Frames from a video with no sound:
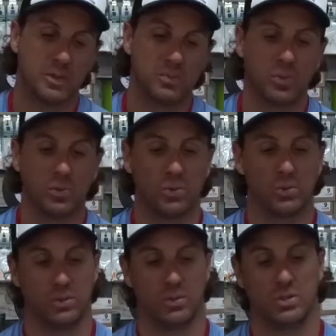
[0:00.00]
me to pull
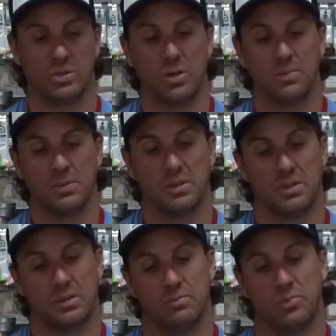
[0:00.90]
the top
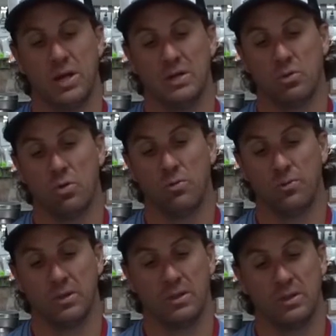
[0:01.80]
braid
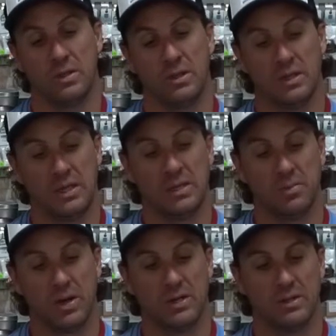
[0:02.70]
off the inner
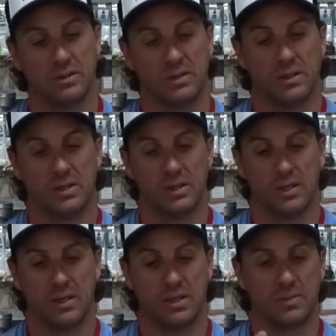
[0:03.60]
braid,
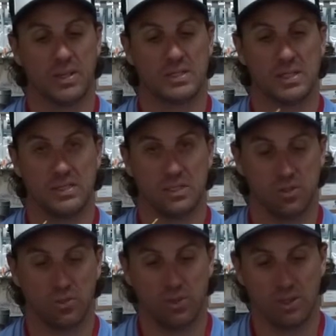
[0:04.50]
and that makes it easier
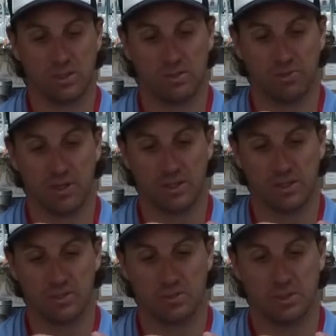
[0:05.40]
to thread the fly line
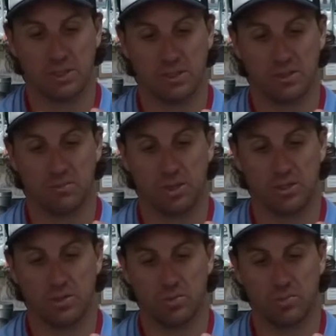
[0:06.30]
into the
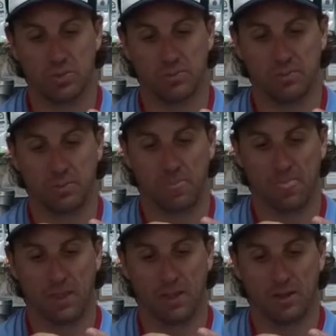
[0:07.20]
braided loop.
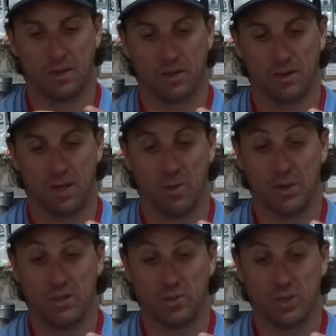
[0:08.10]
Now
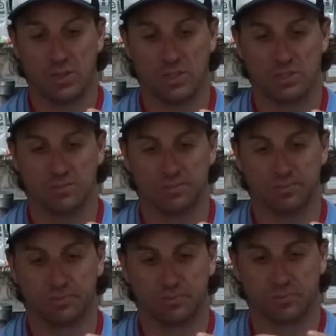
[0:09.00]
when doing this,
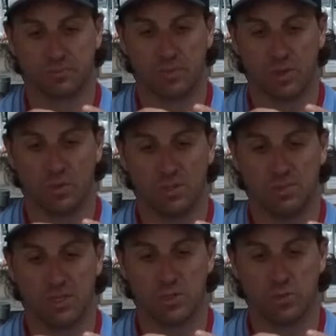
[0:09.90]
you need to
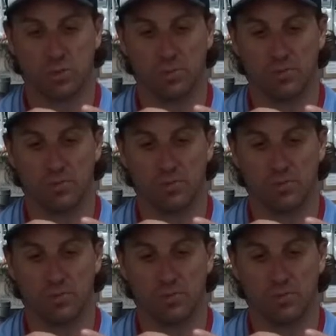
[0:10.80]
make sure